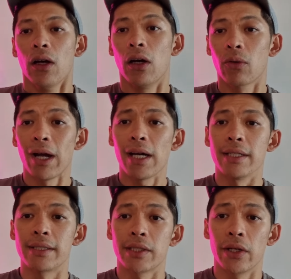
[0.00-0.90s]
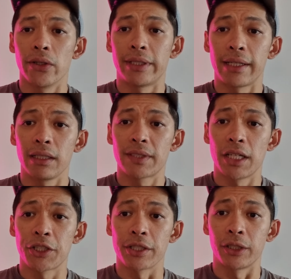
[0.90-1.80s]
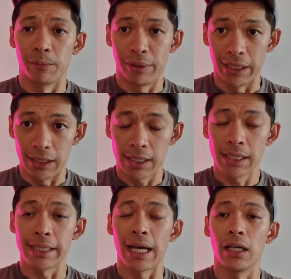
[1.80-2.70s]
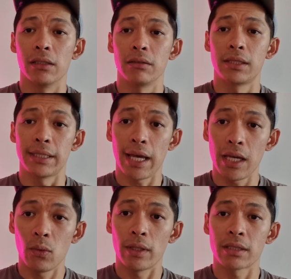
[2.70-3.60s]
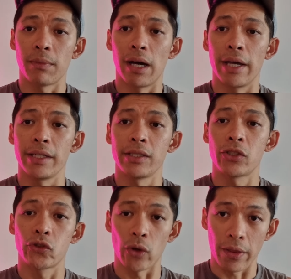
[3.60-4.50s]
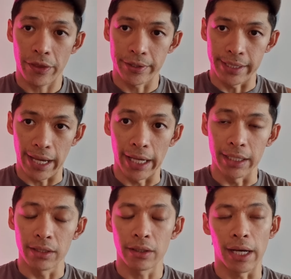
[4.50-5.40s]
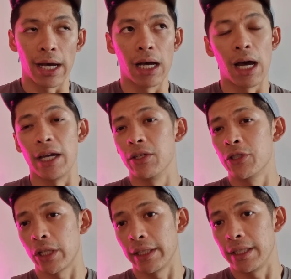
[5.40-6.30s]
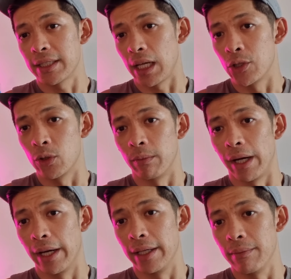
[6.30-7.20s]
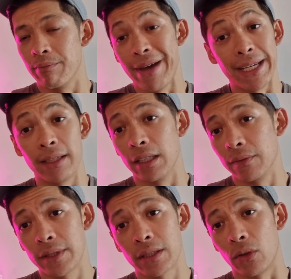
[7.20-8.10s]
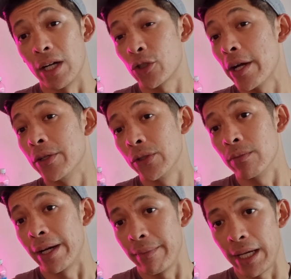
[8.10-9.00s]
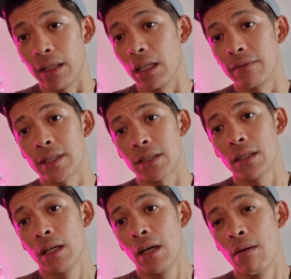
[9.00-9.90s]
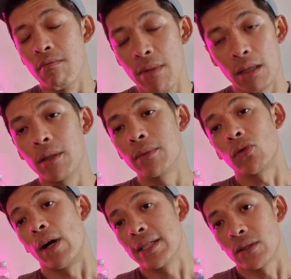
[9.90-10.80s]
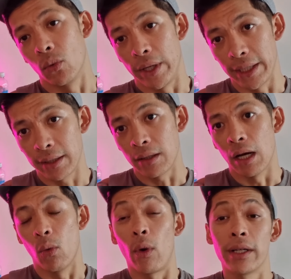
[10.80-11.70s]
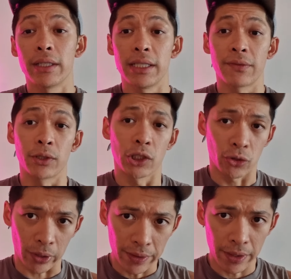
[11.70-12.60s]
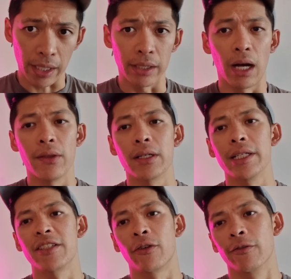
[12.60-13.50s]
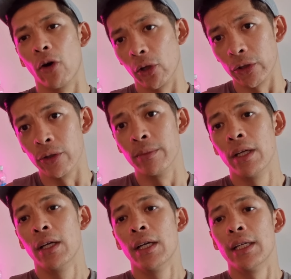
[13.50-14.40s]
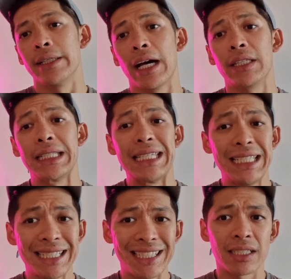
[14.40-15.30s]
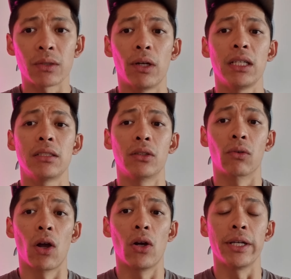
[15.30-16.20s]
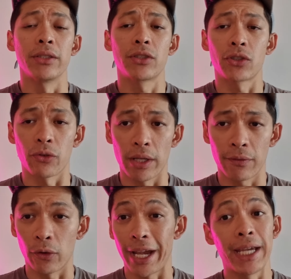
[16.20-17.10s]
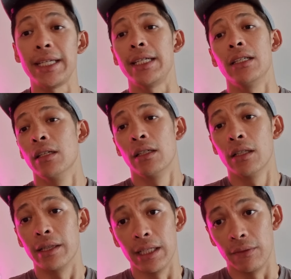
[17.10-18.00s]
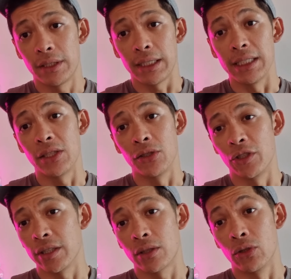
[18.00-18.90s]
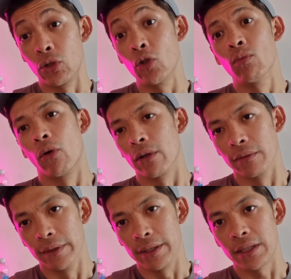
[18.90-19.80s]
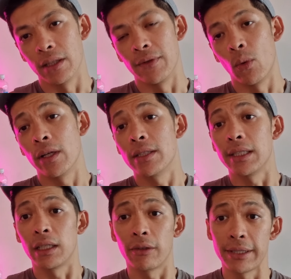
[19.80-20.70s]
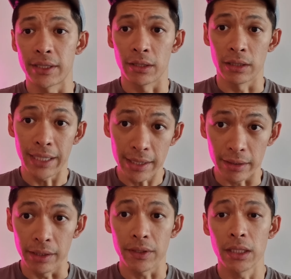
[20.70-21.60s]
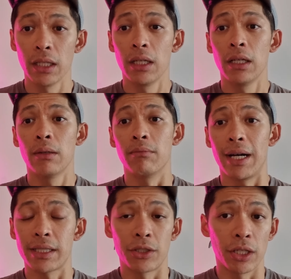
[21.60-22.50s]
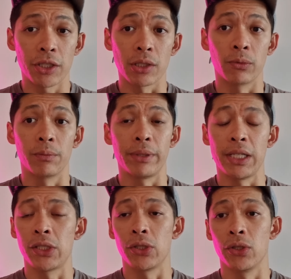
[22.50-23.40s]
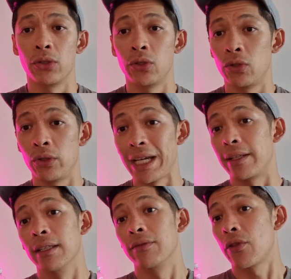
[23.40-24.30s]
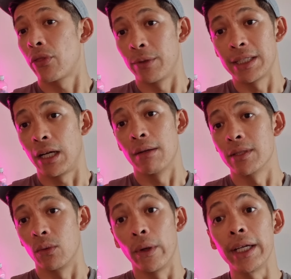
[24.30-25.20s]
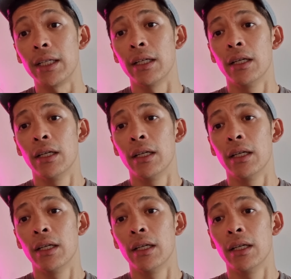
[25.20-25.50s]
Alright, so deadlift session complete. Now, today was my strength day. I usually schedule my main lifts, or I try to do my main lifts minimum twice a week. One is for strength and the other is for volume. Now, the easiest way to grow in strength for any lift is to just do more of it. So if you wanted to increase your deadlift, my suggestion would be to deadlift 3 times a week